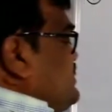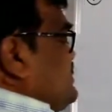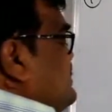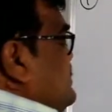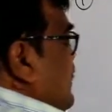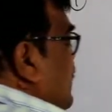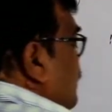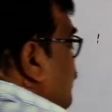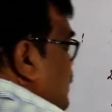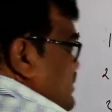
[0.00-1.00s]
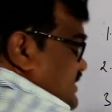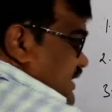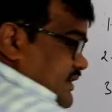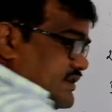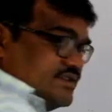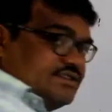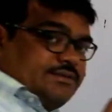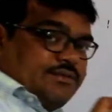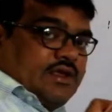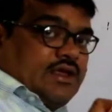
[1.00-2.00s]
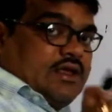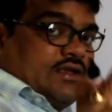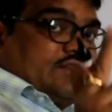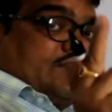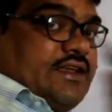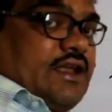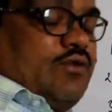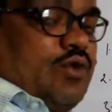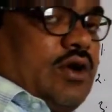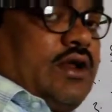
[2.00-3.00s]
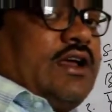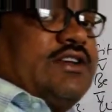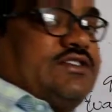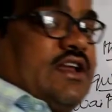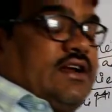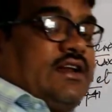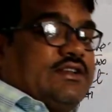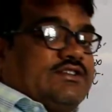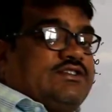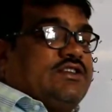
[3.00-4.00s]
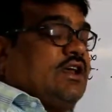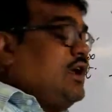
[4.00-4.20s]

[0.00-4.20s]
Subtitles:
is the single word sentence. Single word sentence.